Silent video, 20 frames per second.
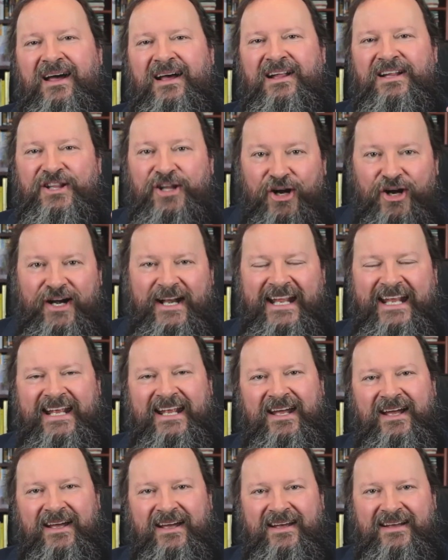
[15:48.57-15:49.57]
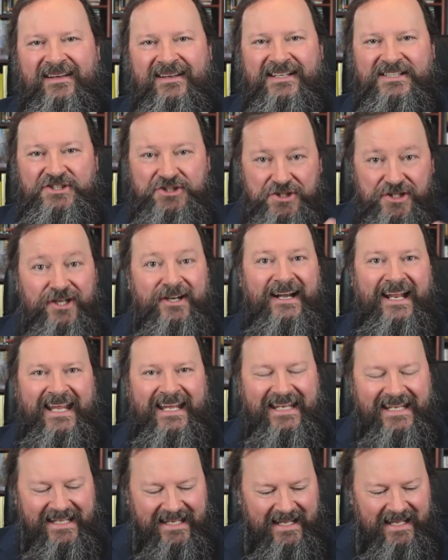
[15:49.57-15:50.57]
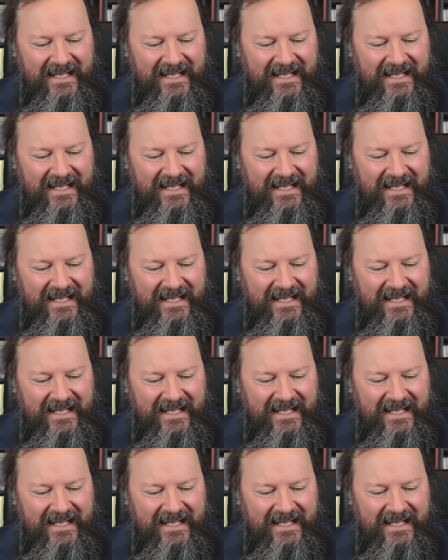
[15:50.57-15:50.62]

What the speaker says: learning journey,